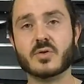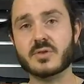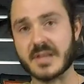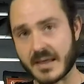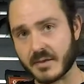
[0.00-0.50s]

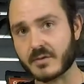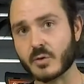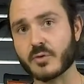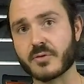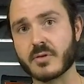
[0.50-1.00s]
couldn't get this
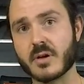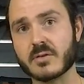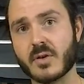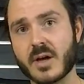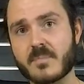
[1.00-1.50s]
sword for a long
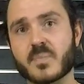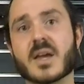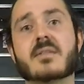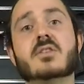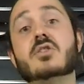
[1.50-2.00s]
time,
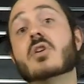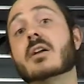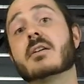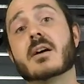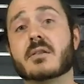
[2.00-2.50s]
and then
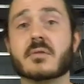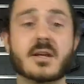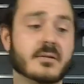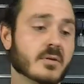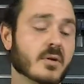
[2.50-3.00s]
United
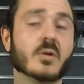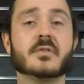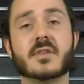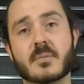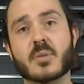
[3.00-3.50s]
Cutlery all of
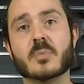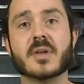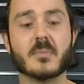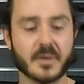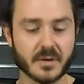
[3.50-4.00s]
a sudden popped
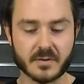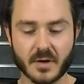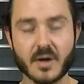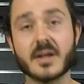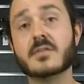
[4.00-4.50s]
up with it.
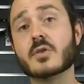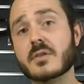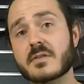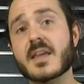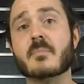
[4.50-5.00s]
So it's good
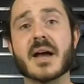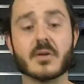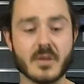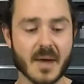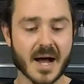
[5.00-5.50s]
to see it back on the